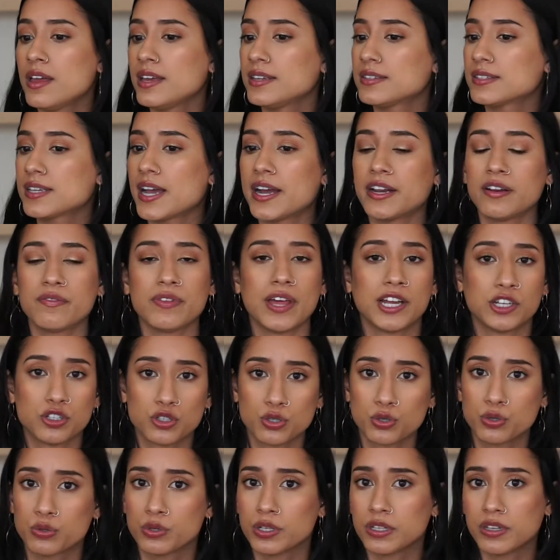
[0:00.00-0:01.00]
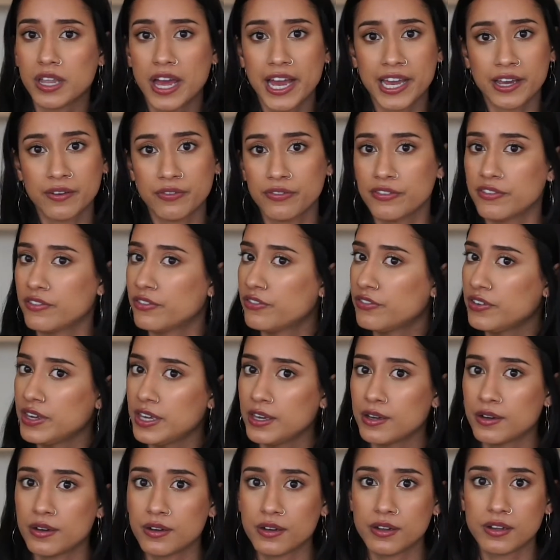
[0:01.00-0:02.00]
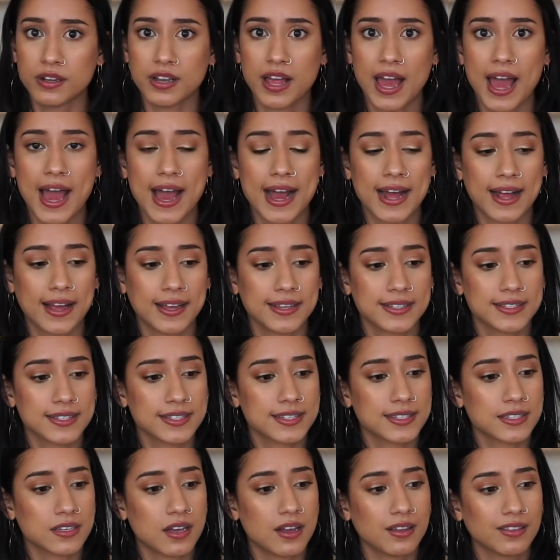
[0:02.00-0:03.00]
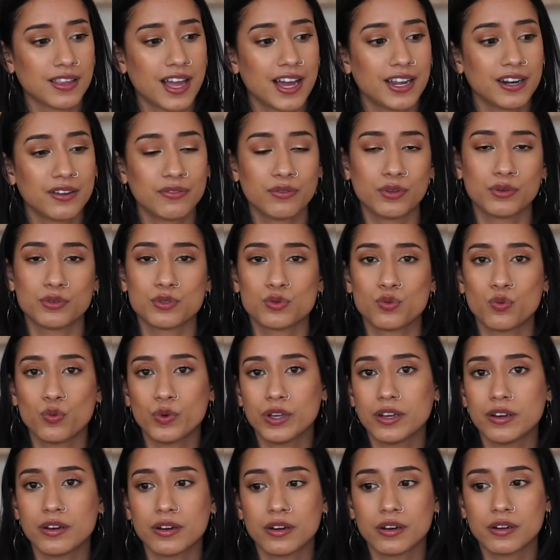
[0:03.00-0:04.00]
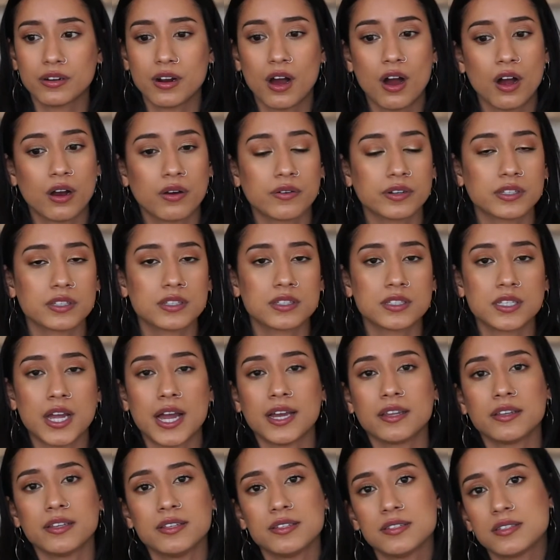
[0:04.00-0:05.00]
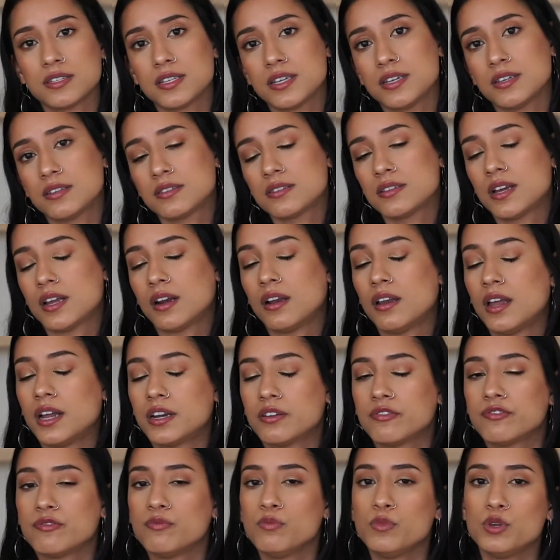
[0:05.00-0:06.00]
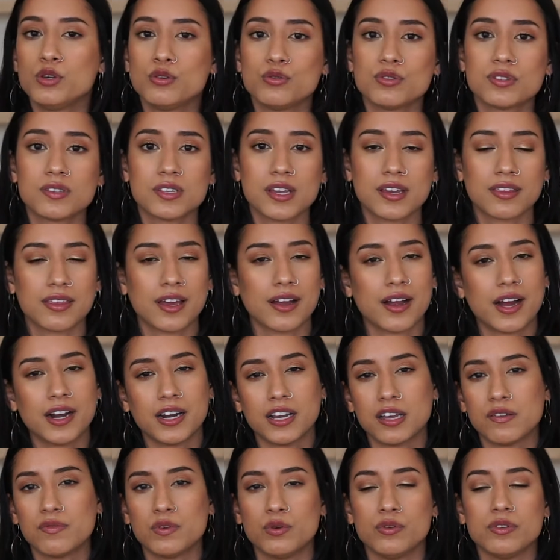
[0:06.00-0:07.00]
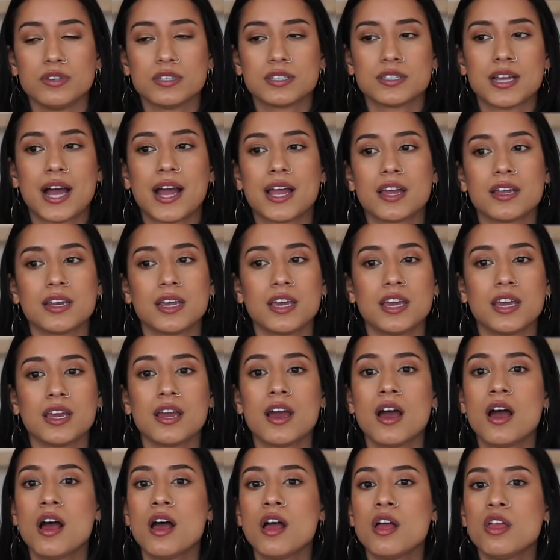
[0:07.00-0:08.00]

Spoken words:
It's kind of that true to life feel, has a lot of those weird awkward silences, not a lot of music that kind of give you anxiety,